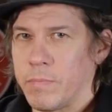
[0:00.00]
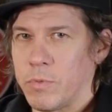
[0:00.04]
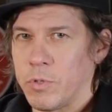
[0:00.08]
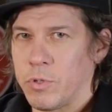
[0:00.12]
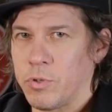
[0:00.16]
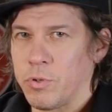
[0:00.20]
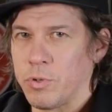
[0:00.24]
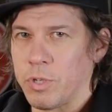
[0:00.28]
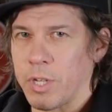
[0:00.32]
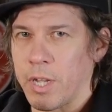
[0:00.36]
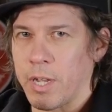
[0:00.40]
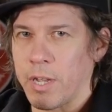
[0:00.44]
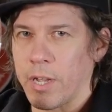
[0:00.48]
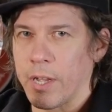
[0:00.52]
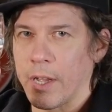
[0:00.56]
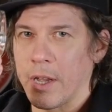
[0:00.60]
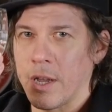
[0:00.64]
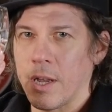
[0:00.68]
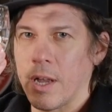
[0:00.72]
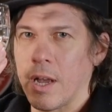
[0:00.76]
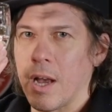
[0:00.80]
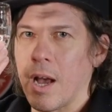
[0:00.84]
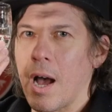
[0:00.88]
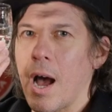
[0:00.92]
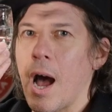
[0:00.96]
to the
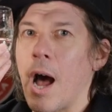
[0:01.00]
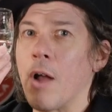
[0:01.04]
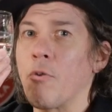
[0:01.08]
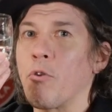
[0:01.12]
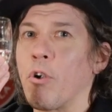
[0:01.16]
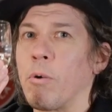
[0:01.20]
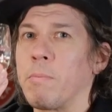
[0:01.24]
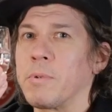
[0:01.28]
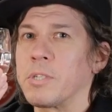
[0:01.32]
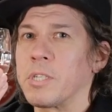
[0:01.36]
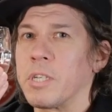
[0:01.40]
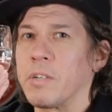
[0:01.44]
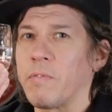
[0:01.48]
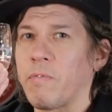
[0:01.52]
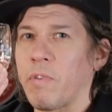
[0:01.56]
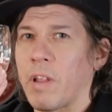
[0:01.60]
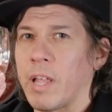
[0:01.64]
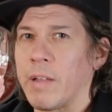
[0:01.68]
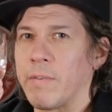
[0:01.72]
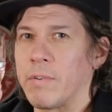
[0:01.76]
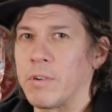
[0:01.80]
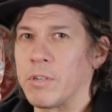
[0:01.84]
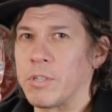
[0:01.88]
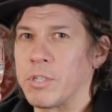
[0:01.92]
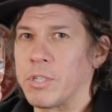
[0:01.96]
aromas and
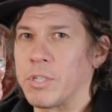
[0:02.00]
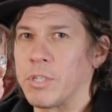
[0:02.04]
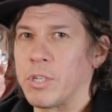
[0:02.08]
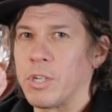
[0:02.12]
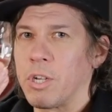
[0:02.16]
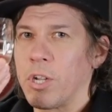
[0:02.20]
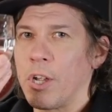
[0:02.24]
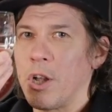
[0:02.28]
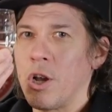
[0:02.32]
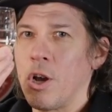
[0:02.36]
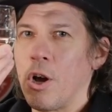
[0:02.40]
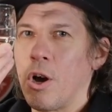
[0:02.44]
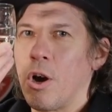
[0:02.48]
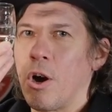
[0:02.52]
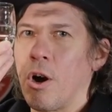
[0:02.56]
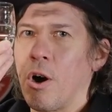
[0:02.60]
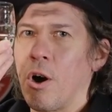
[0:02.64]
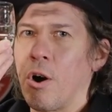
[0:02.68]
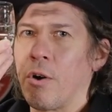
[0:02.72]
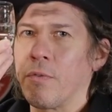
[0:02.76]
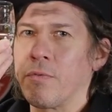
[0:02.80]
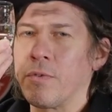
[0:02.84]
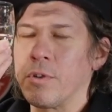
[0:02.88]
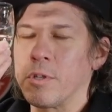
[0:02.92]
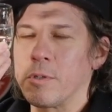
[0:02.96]
flavors
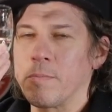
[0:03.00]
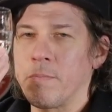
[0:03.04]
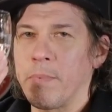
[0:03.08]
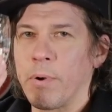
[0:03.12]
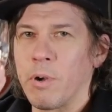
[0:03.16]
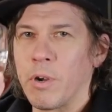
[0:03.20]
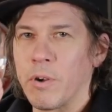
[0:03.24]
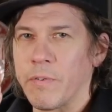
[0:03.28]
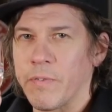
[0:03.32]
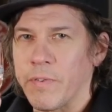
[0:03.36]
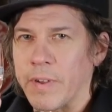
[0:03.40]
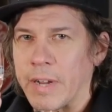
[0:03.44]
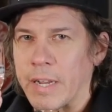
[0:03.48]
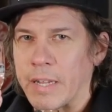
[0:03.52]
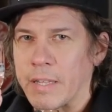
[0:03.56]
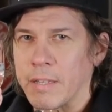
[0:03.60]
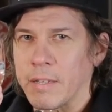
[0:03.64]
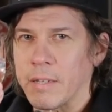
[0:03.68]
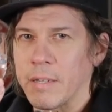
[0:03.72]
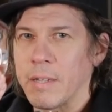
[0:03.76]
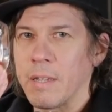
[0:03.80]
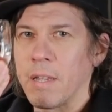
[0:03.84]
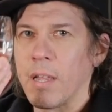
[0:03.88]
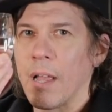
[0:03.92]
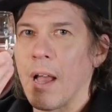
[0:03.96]
of this
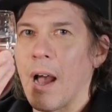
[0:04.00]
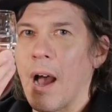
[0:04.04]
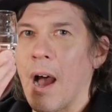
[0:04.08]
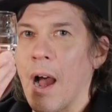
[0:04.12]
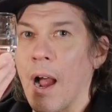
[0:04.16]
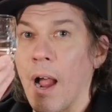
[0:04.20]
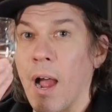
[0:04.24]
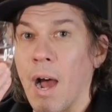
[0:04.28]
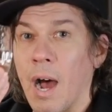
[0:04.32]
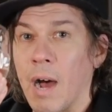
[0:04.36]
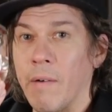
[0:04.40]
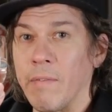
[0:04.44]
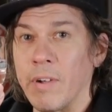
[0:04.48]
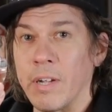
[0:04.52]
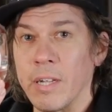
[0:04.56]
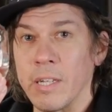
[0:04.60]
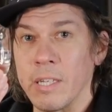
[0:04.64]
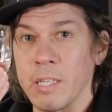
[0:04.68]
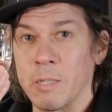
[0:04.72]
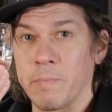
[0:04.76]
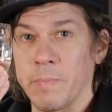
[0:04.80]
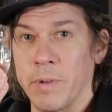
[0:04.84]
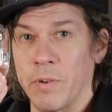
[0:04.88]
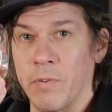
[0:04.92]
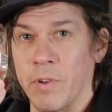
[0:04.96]
perfect agave
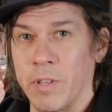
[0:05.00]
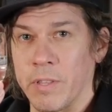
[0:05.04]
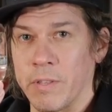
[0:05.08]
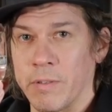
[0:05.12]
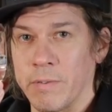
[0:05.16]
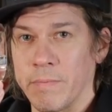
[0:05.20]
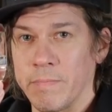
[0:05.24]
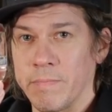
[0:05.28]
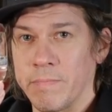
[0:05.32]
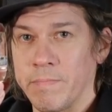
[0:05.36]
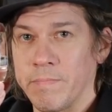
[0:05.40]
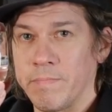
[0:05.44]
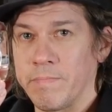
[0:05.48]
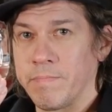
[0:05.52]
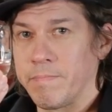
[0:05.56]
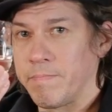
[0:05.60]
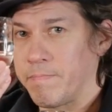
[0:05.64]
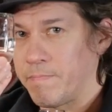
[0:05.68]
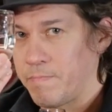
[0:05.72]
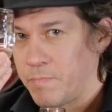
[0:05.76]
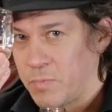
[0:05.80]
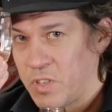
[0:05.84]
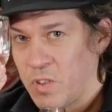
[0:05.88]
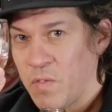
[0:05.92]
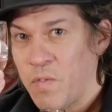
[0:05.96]
spirit.
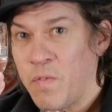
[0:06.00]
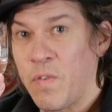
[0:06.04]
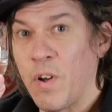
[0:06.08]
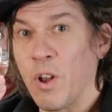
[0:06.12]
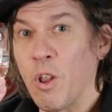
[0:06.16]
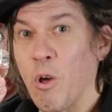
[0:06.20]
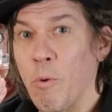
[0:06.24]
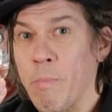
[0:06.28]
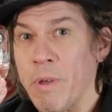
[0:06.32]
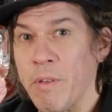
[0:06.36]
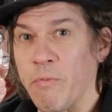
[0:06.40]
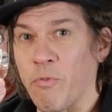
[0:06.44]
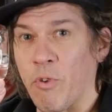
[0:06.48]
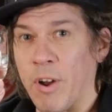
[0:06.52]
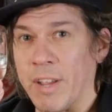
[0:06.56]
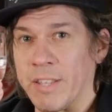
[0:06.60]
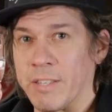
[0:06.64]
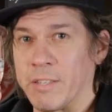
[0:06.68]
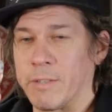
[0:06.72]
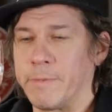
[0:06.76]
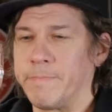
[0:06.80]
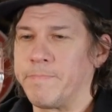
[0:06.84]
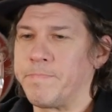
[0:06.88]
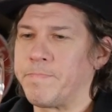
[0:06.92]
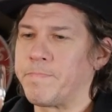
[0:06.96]
Follow me, friends.